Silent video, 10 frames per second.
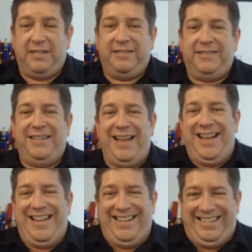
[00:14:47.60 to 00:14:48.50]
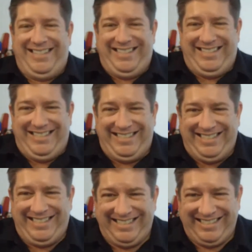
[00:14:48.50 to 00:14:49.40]

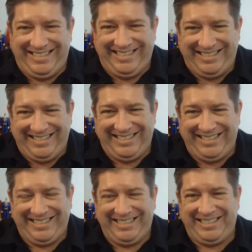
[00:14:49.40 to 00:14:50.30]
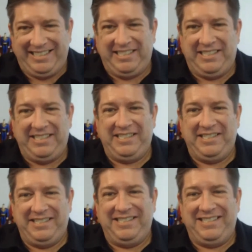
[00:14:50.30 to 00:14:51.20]

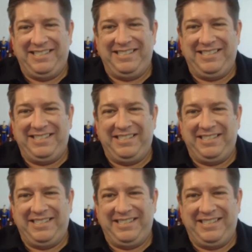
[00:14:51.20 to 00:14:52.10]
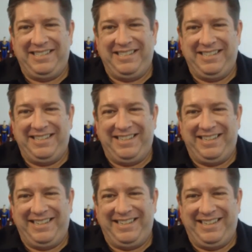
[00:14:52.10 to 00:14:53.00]

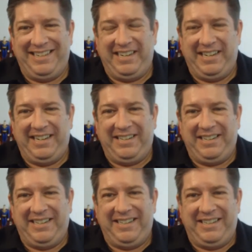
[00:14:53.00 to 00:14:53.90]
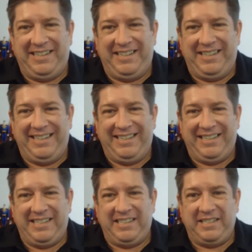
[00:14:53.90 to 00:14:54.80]

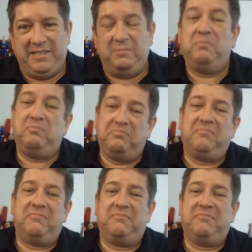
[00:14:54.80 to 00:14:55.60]
(not speaking)